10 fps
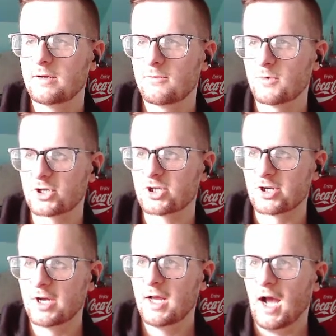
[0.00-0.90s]
which
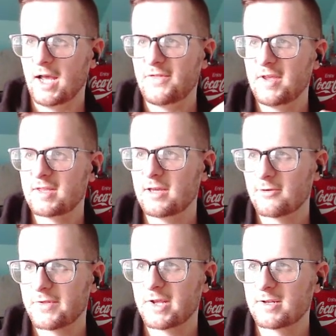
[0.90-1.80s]
I think the other
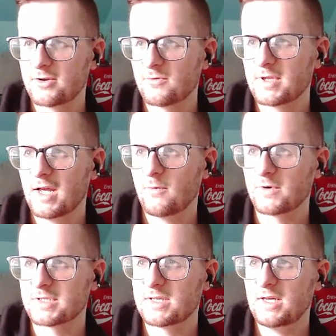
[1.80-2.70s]
thing to do with that
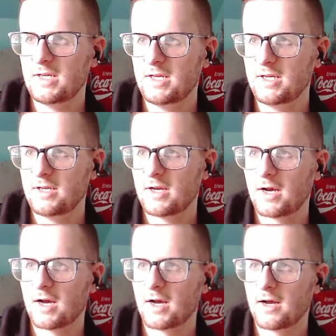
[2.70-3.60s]
was the
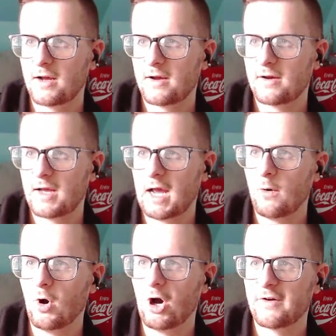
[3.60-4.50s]
how
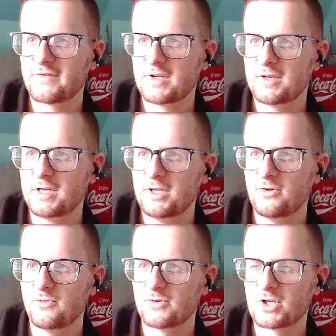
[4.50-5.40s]
often he
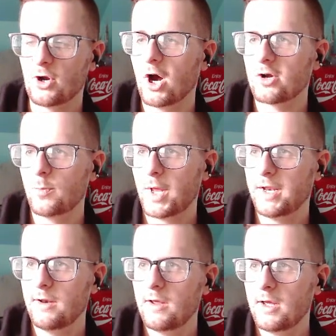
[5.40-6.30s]
used an auto
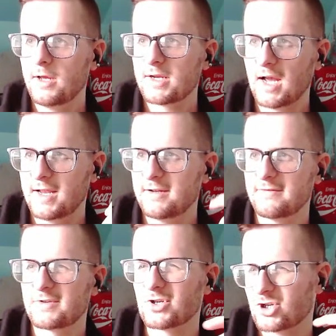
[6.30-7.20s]
pen, kind of
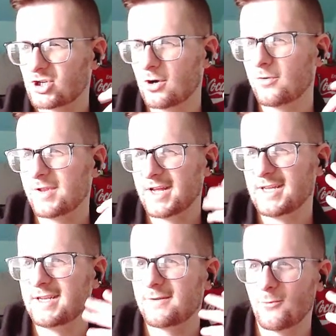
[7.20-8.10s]
to show that he
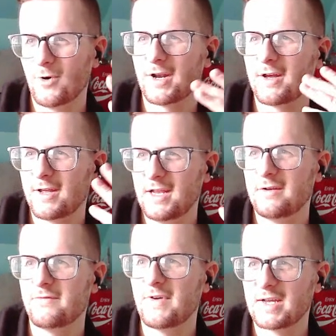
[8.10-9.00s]
didn't want to
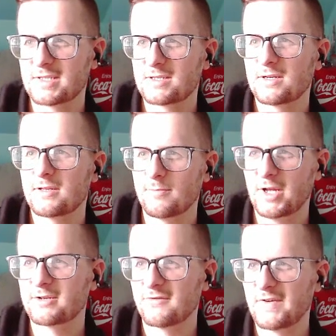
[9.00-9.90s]
invest the
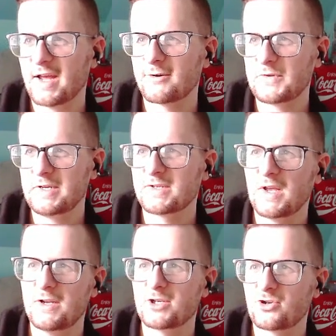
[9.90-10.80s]
mental faculties
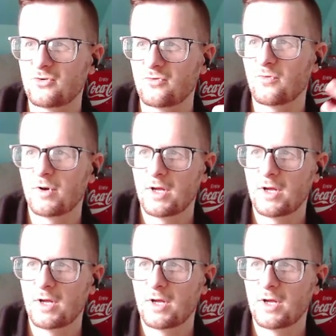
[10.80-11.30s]
into